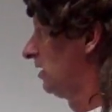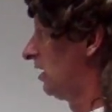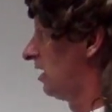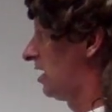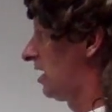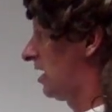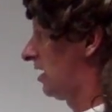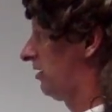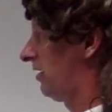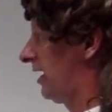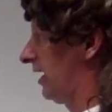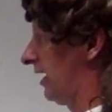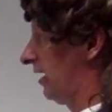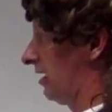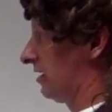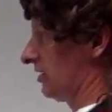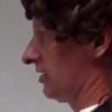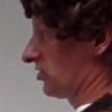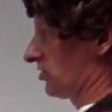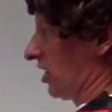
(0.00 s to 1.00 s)
All right, I'm
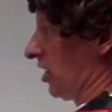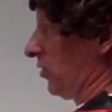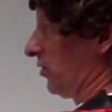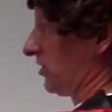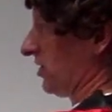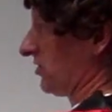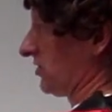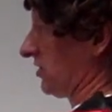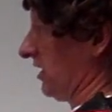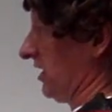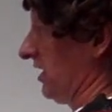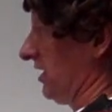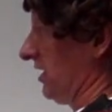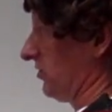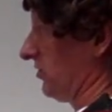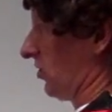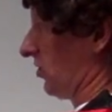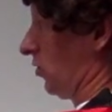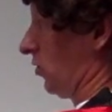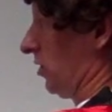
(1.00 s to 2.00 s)
going to start with this easier